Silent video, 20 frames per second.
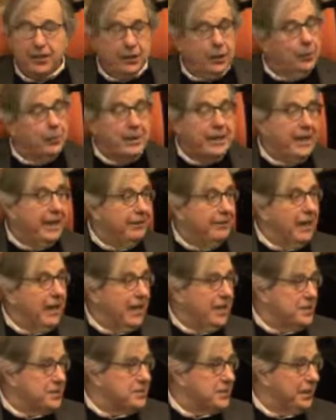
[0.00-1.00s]
nobody ever
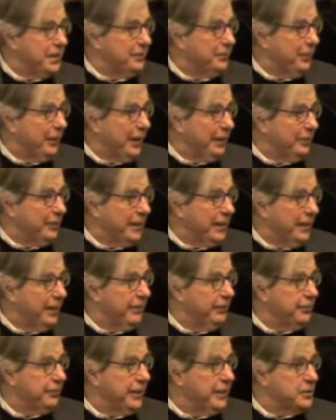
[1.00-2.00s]
asked him how many
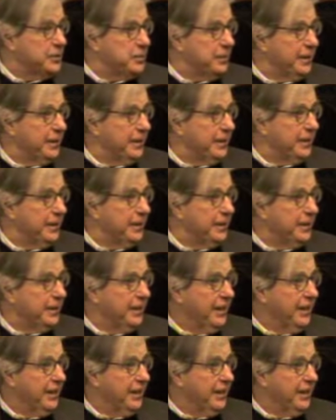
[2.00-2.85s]
Frenchmen he